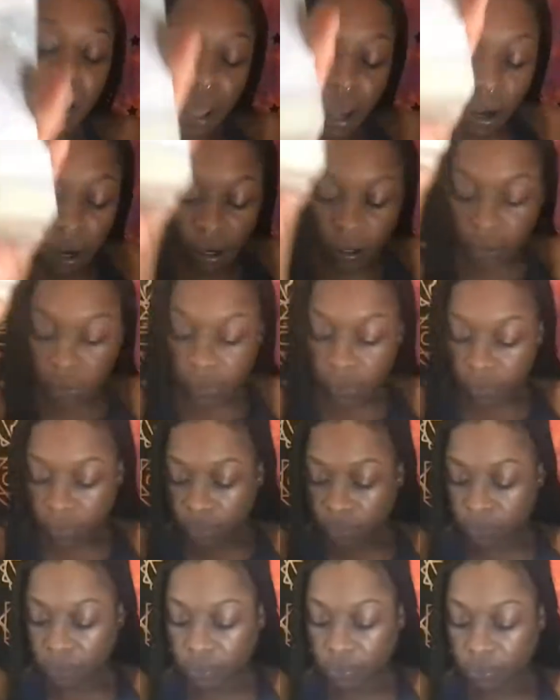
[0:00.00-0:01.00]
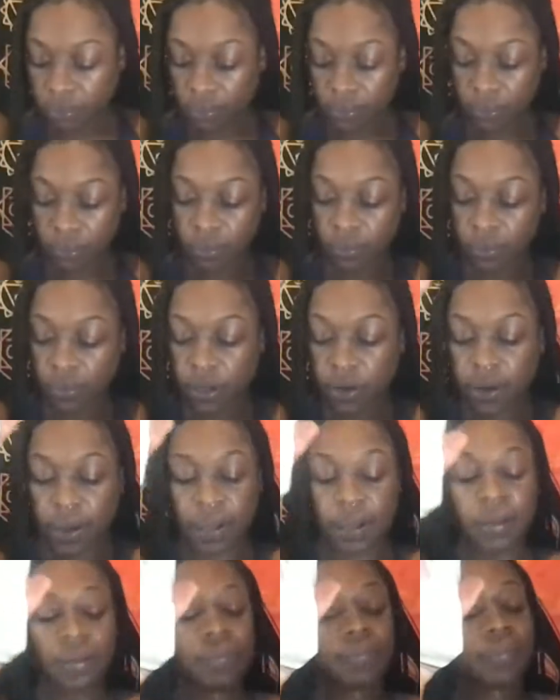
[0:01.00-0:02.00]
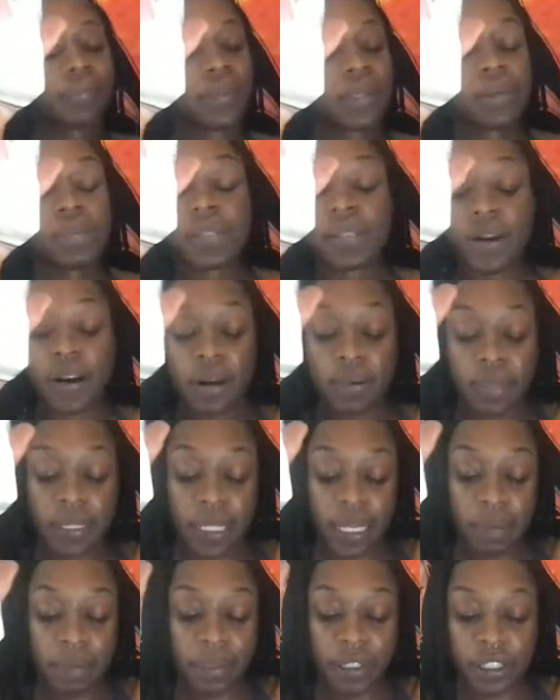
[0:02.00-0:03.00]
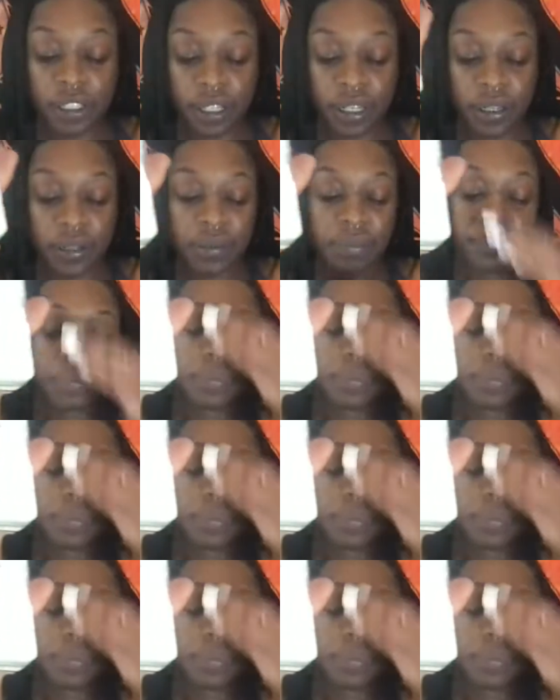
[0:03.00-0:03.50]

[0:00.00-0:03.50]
Oh, okay. I'm sorry, I'm skipping shit.